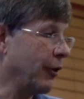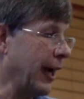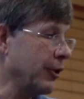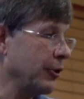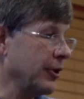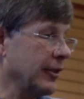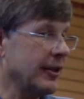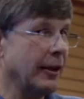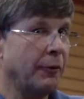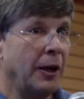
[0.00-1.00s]
fractures and
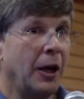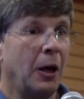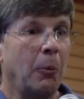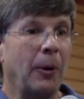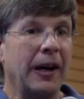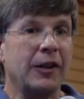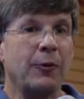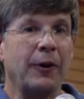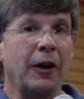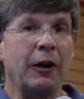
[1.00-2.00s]
stuff. But
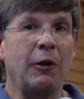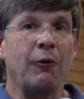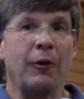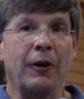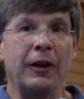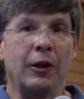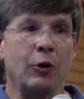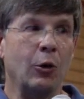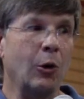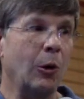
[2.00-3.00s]
it's very, very
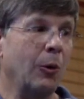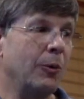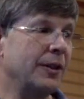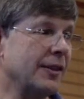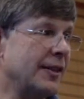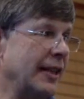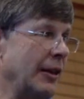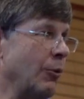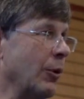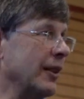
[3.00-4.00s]
cool to
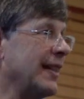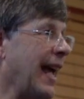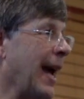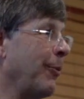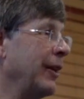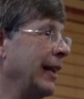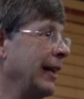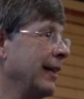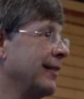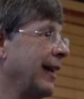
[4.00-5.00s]
see what's happening
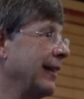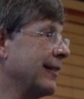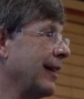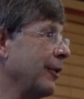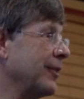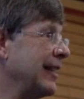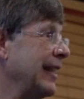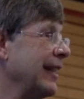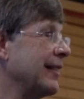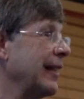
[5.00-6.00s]
inside the cell.
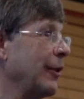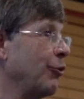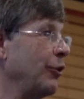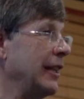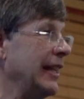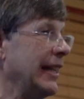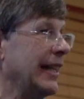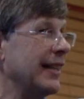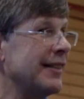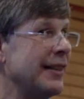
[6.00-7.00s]
See this in
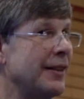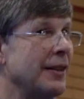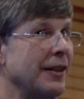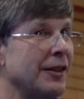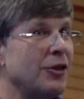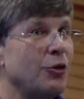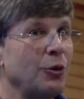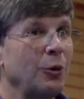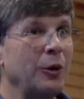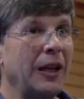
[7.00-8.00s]
3D. Isn't this
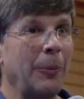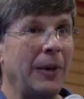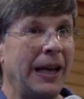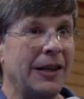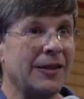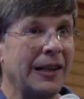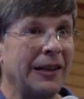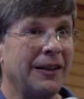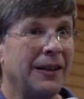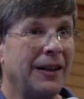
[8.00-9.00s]
truly
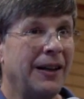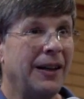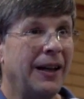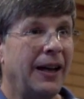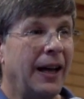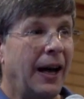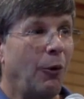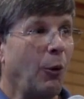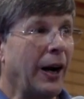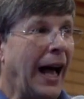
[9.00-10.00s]
amazing?
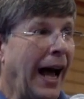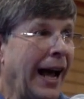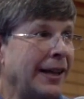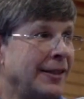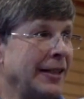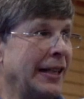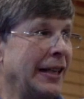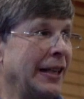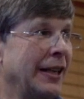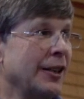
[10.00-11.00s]
What I
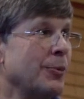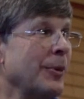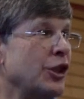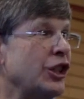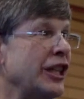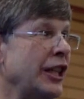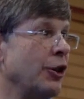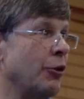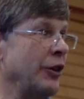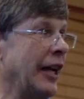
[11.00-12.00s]
see is
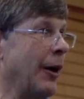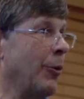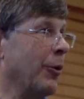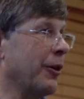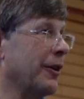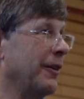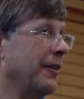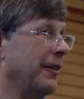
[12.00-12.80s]
machinery at work